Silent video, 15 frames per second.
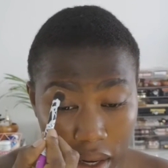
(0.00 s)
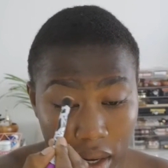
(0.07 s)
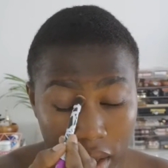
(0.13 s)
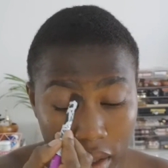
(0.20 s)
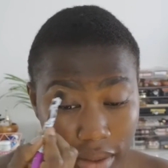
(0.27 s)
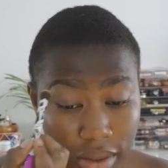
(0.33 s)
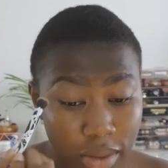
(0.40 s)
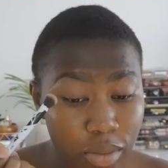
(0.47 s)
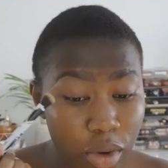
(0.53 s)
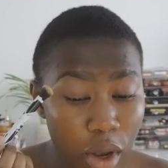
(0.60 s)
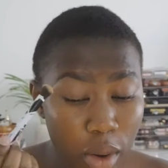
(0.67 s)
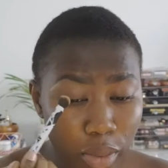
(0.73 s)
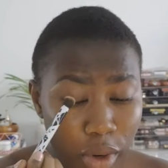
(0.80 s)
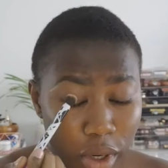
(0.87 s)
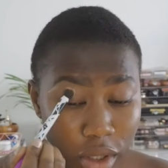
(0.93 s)
a
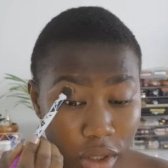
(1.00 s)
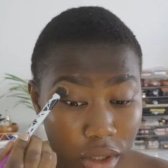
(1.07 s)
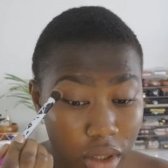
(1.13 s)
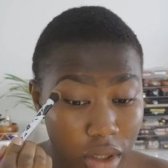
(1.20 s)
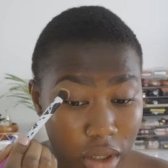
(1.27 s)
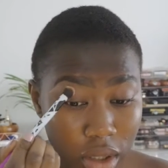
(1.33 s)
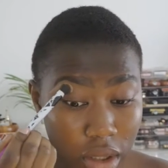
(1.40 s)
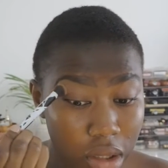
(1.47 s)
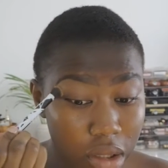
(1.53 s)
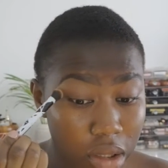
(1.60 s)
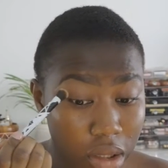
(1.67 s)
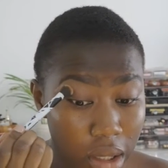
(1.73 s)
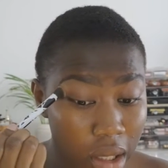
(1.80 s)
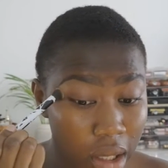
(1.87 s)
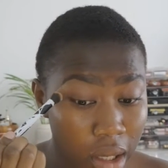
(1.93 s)
small brush and
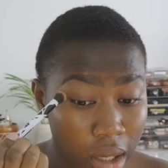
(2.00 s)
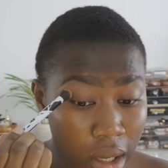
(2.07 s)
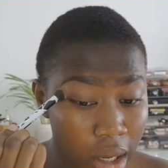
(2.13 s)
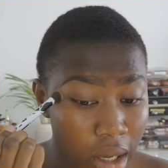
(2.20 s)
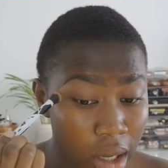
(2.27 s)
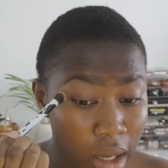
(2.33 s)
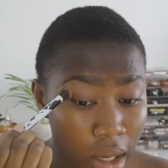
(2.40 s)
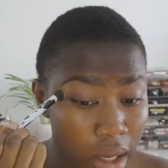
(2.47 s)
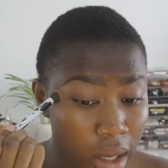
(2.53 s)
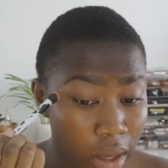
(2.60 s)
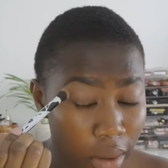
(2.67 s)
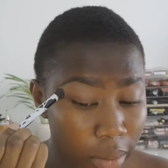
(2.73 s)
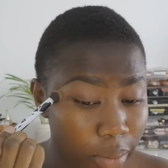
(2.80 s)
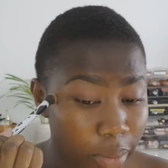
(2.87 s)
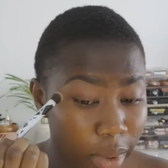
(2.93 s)
just
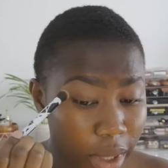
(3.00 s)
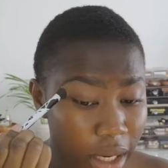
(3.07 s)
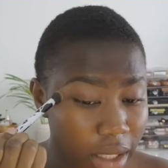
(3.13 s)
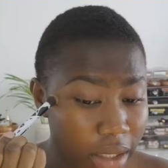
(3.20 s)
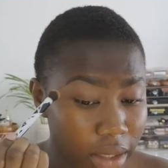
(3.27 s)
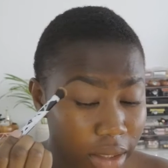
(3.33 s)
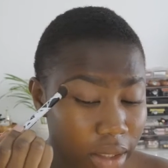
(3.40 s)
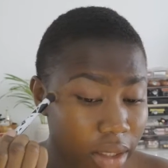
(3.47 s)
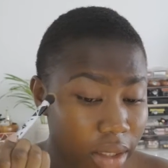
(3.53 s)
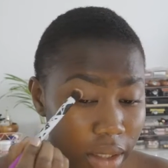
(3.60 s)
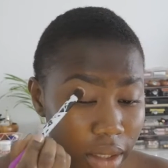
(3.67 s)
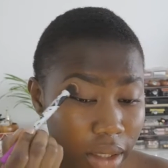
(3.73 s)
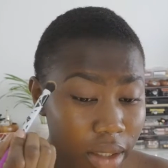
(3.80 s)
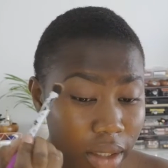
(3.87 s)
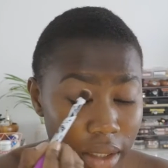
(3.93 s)
blend
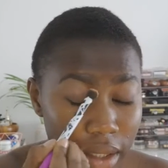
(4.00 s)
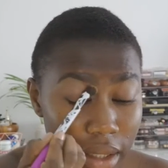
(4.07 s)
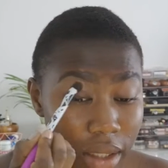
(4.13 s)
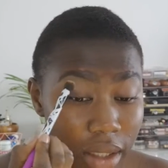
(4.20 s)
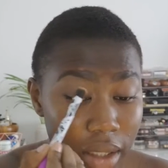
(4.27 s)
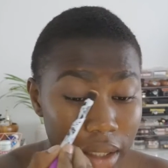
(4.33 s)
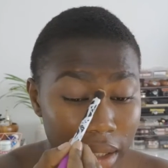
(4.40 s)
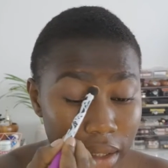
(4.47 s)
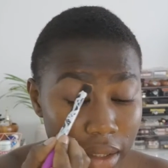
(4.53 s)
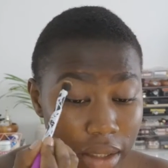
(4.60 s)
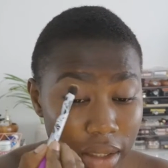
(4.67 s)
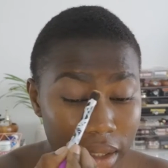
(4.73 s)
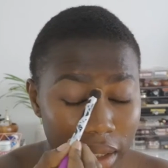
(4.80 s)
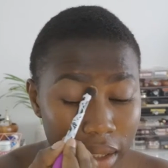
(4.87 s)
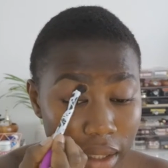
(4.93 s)

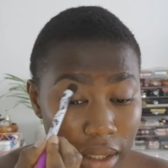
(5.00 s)
it